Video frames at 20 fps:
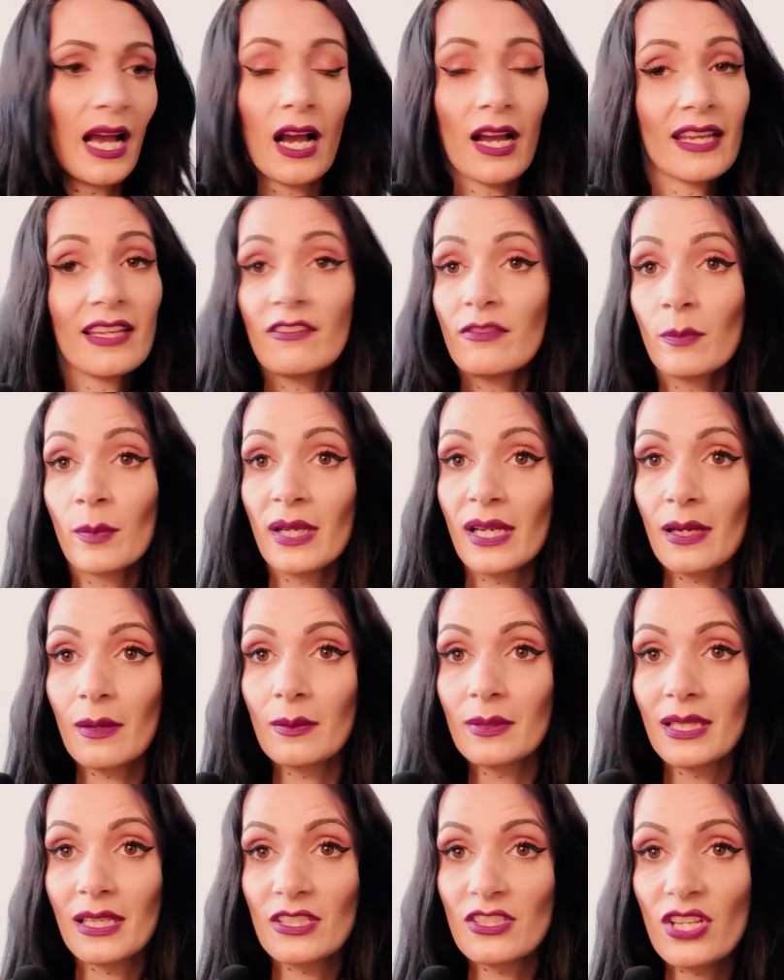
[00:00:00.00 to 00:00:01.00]
I even went
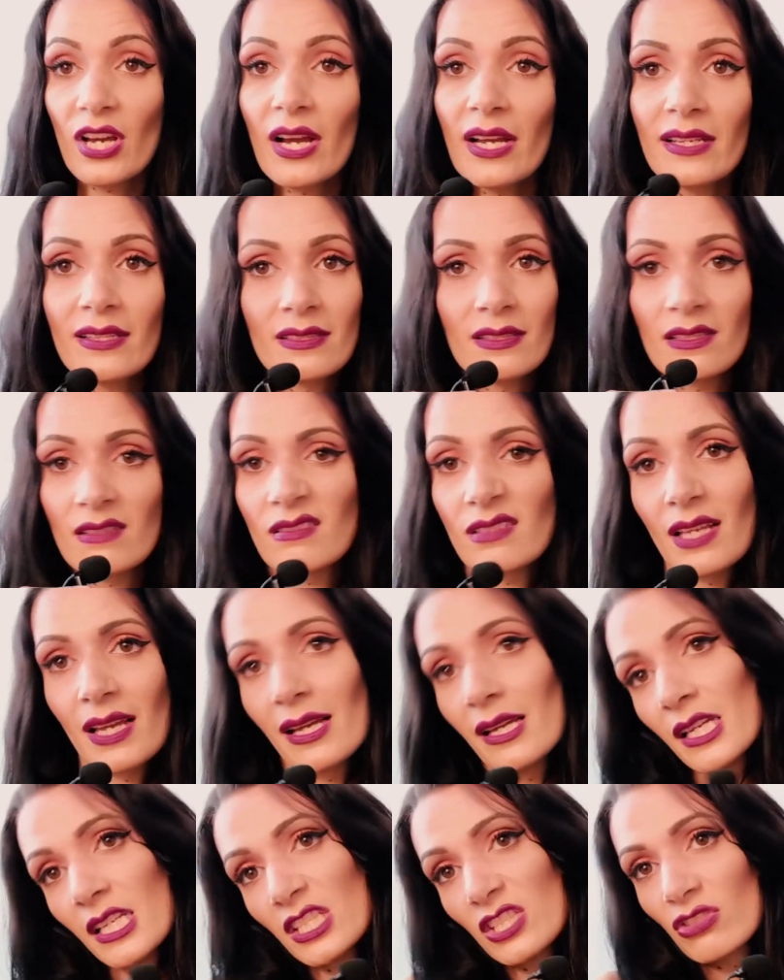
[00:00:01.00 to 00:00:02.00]
out without tights, and I was
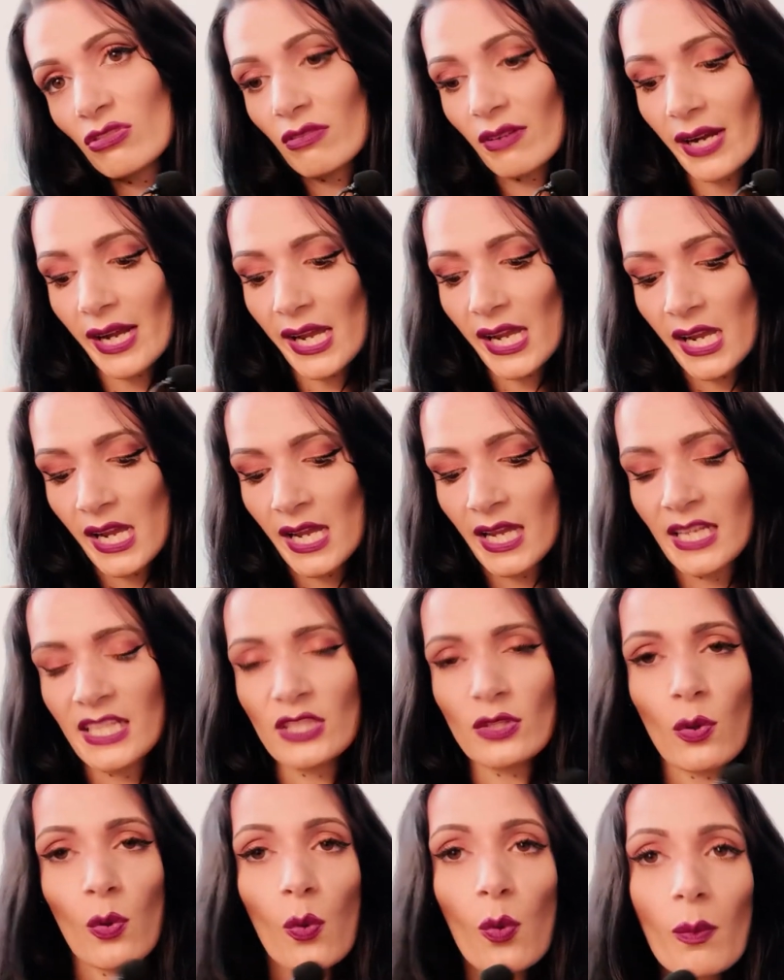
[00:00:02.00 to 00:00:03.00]
like, it's alright.
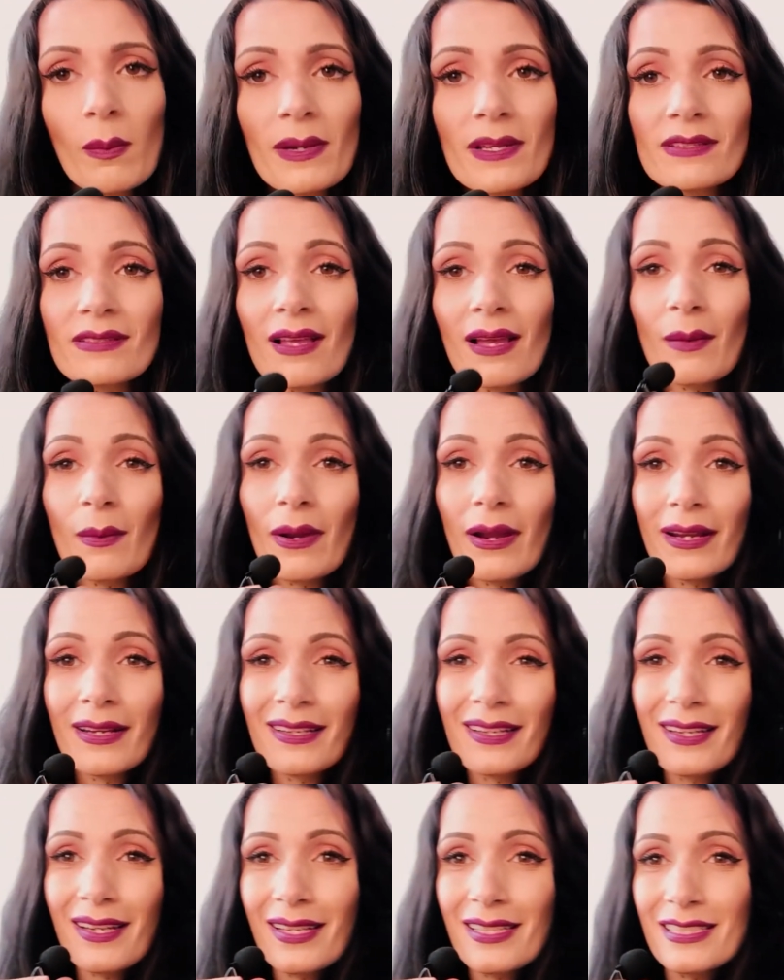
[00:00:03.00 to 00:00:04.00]
It's almost like
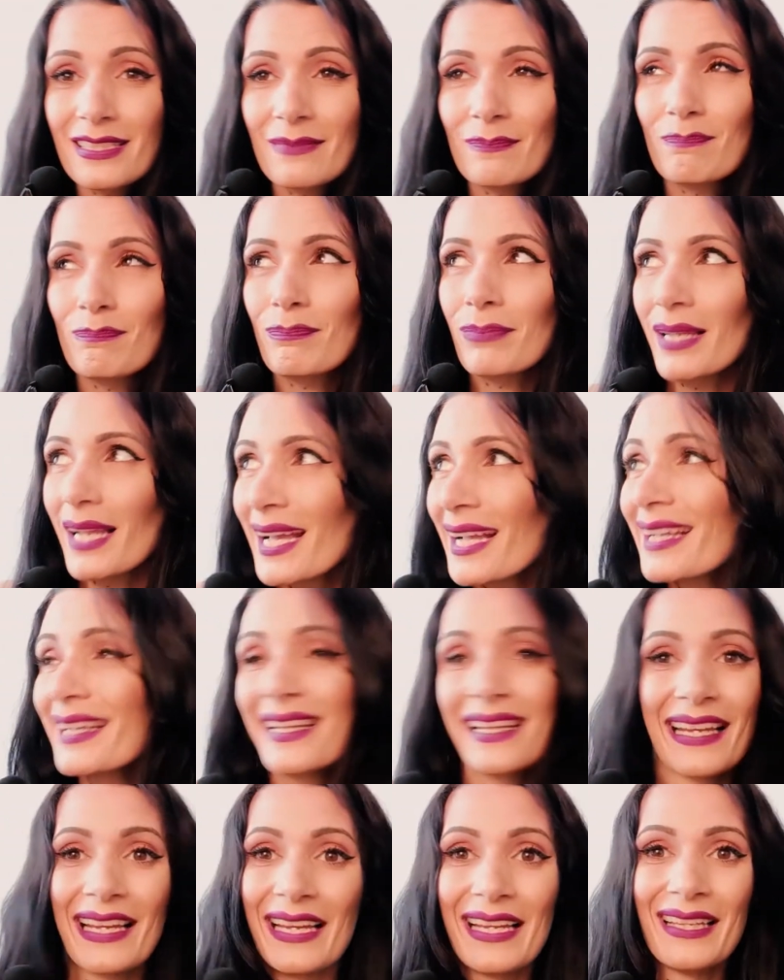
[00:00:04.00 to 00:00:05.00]
wearing a nice
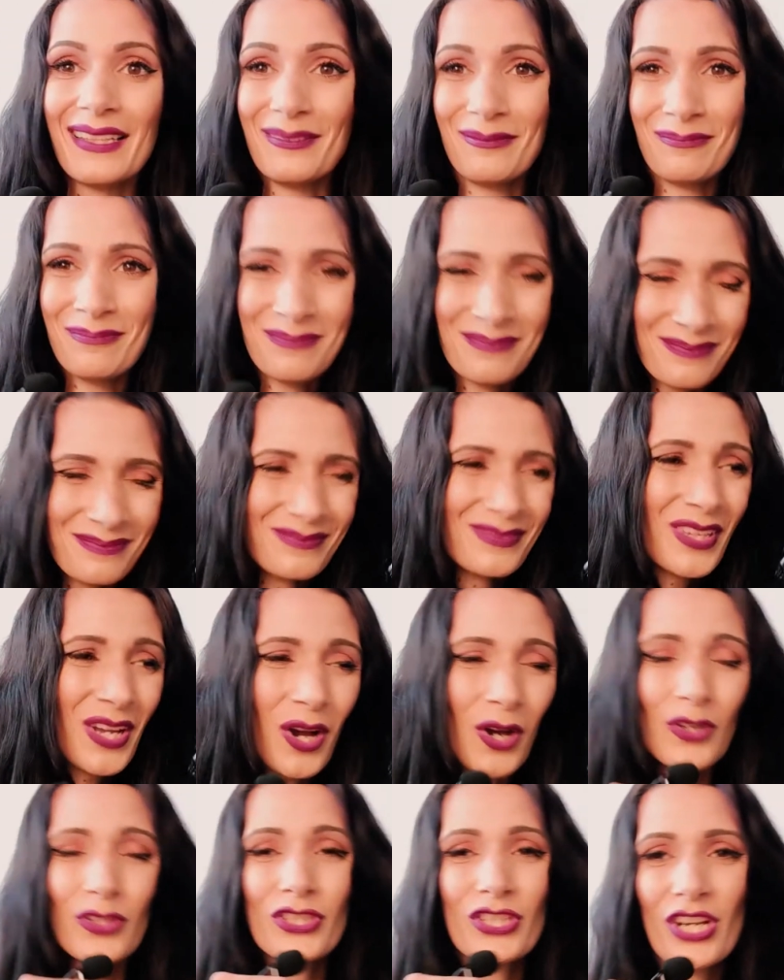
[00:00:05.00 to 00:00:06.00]
blanket
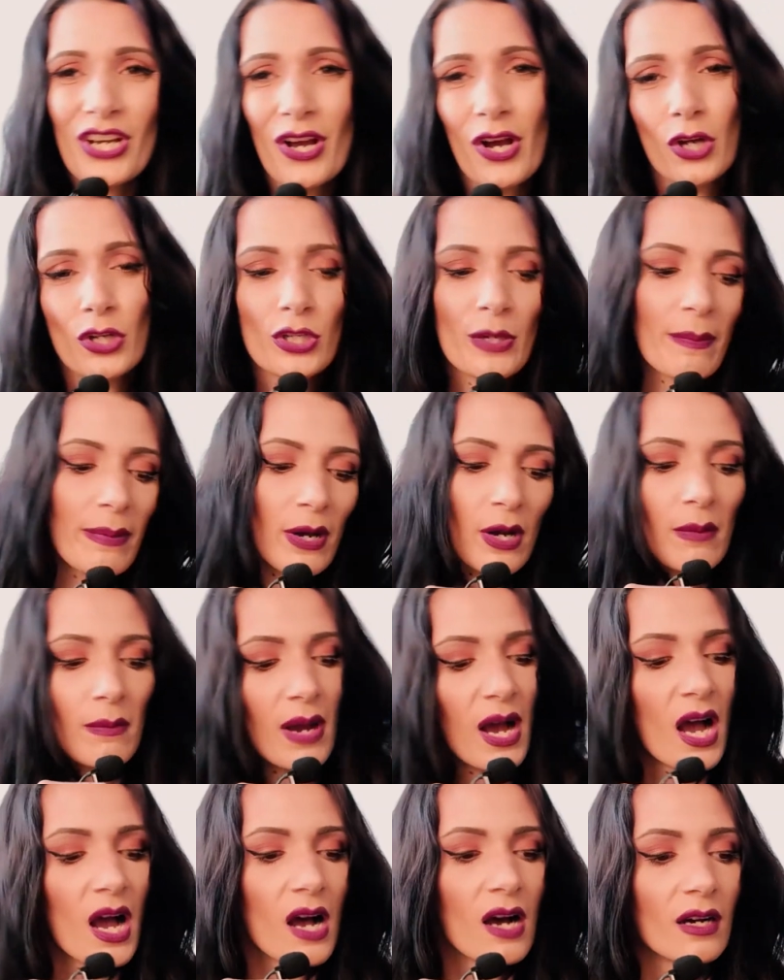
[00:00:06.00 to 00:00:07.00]
on your bottom
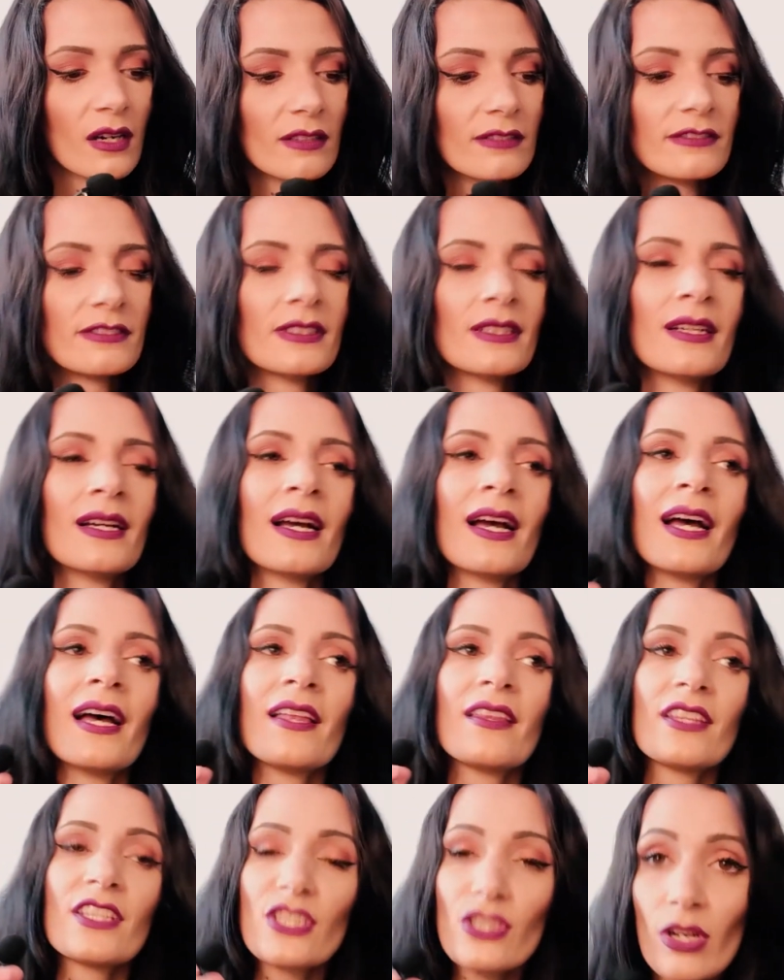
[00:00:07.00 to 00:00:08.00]
half.
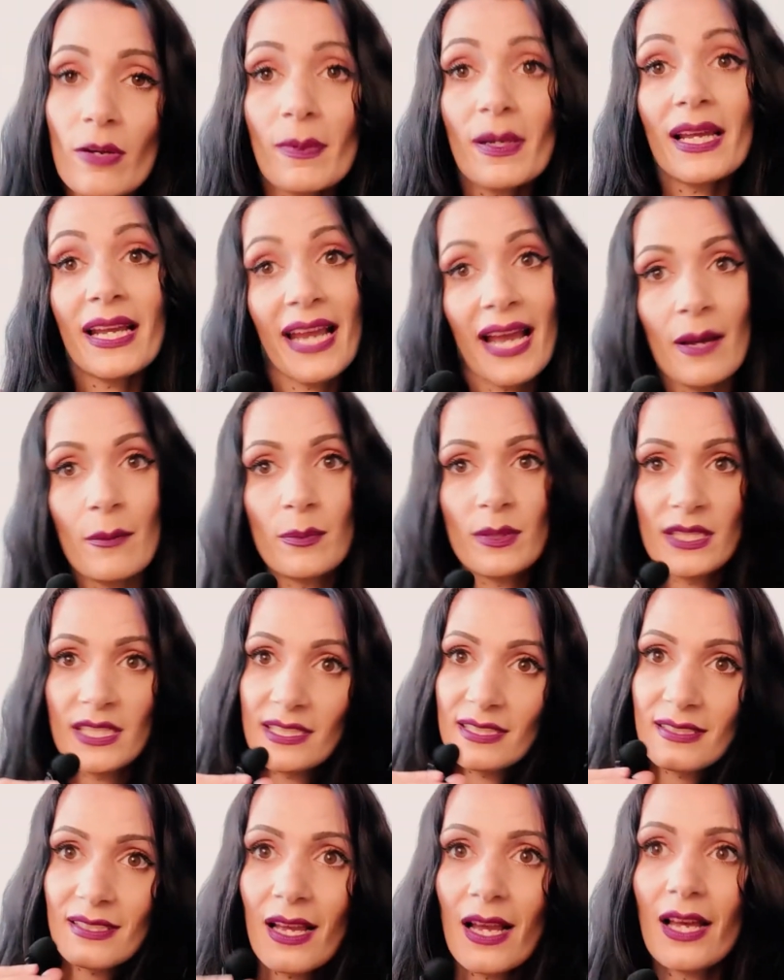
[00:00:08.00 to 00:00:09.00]
The trouble I had with
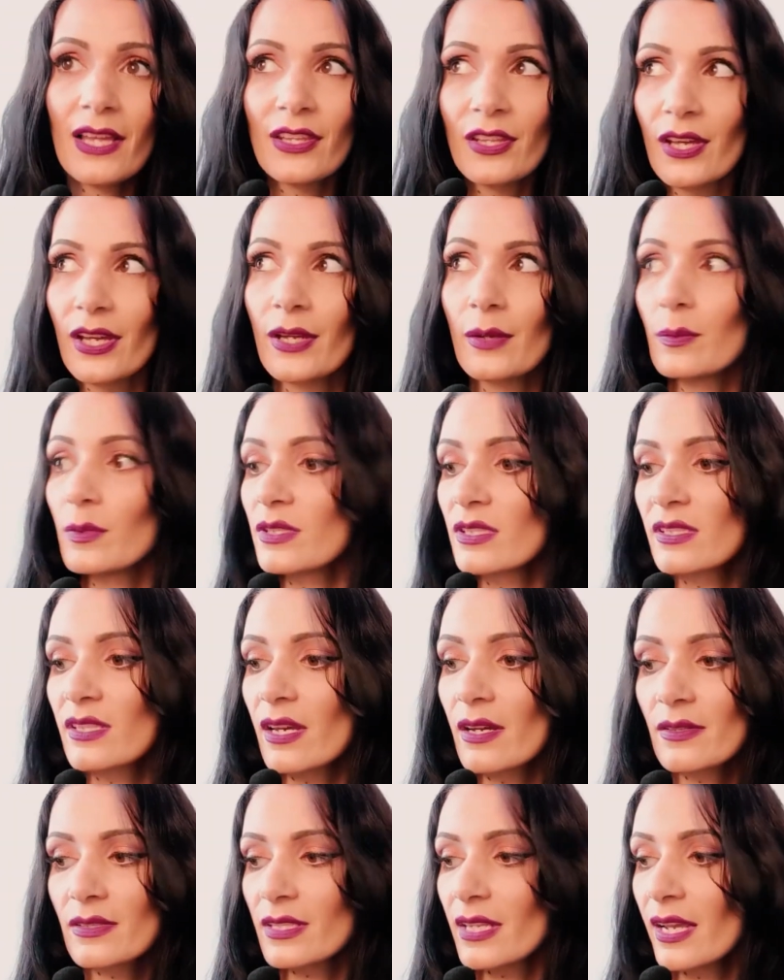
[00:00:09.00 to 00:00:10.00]
the skirt though was
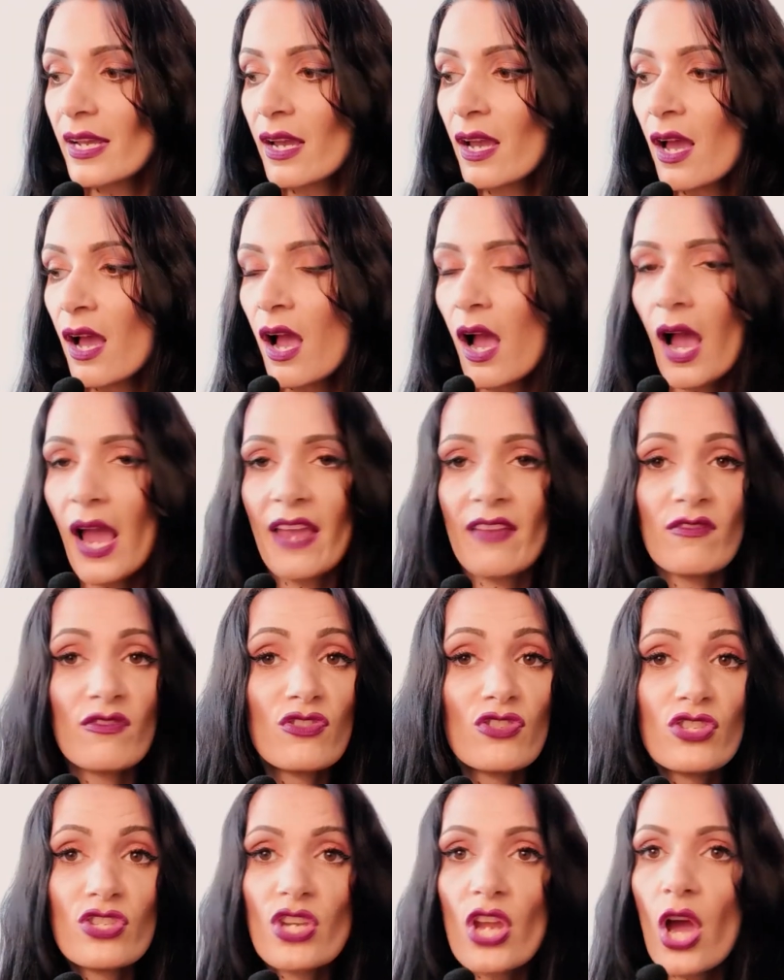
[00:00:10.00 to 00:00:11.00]
that I was like, I had
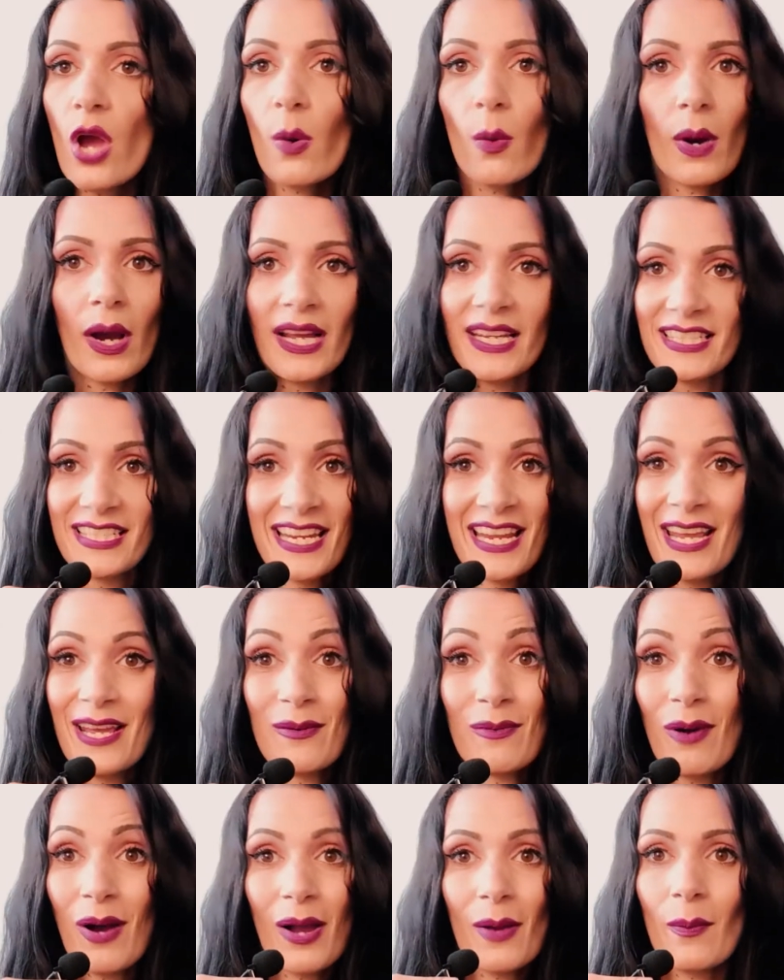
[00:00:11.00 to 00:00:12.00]
no
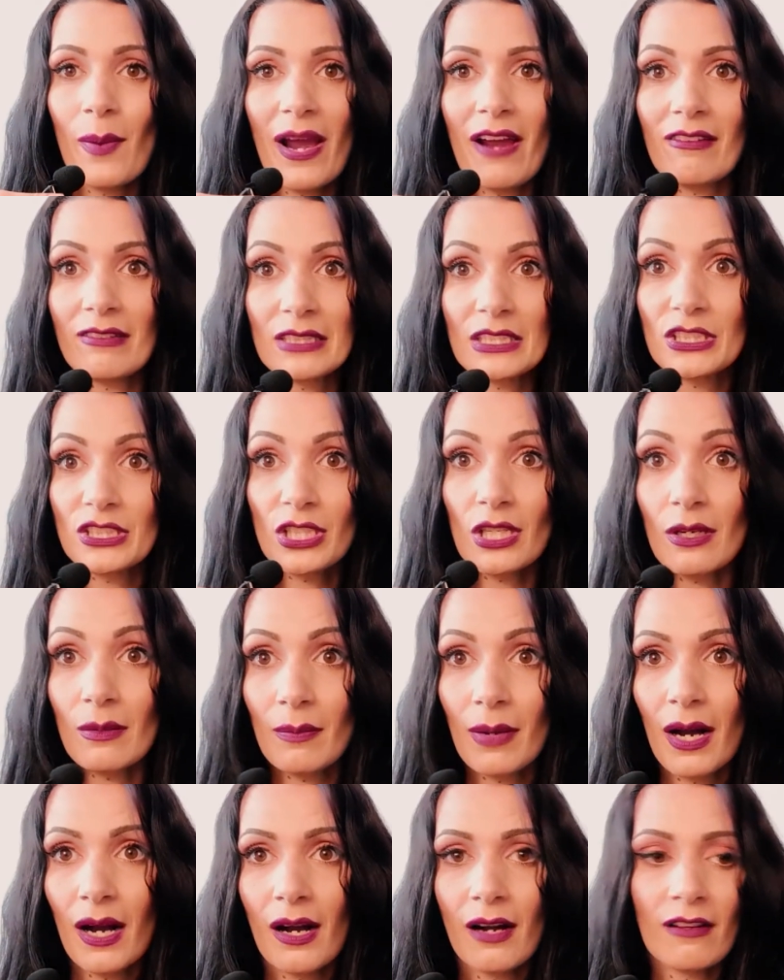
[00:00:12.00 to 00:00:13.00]
idea what I'd wear on the
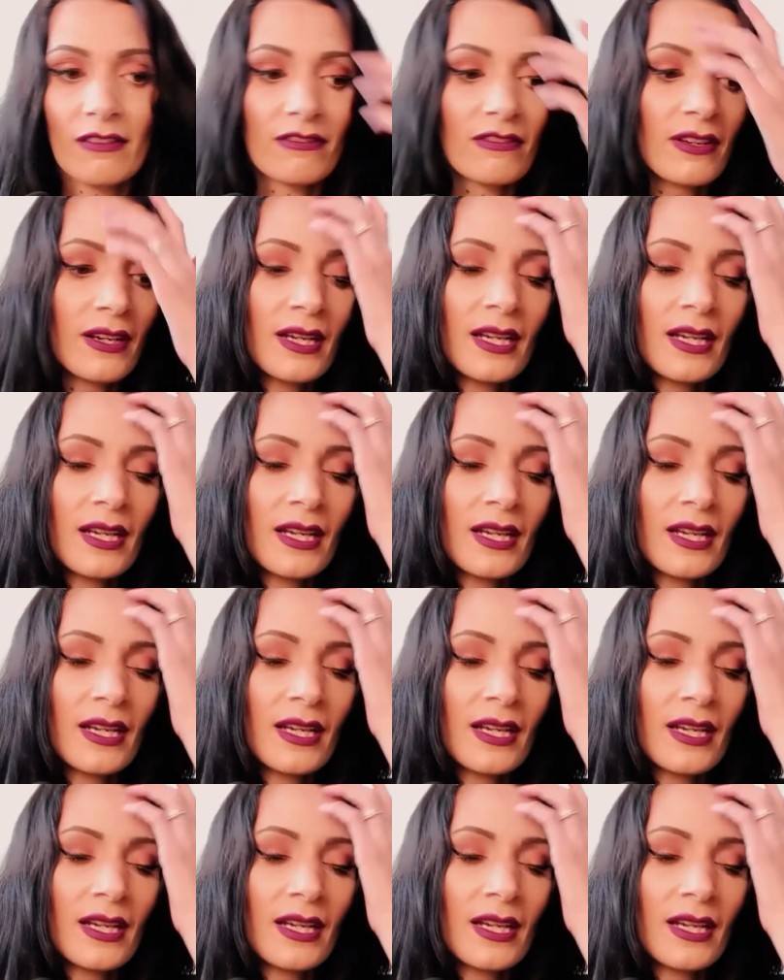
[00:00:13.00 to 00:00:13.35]
top half.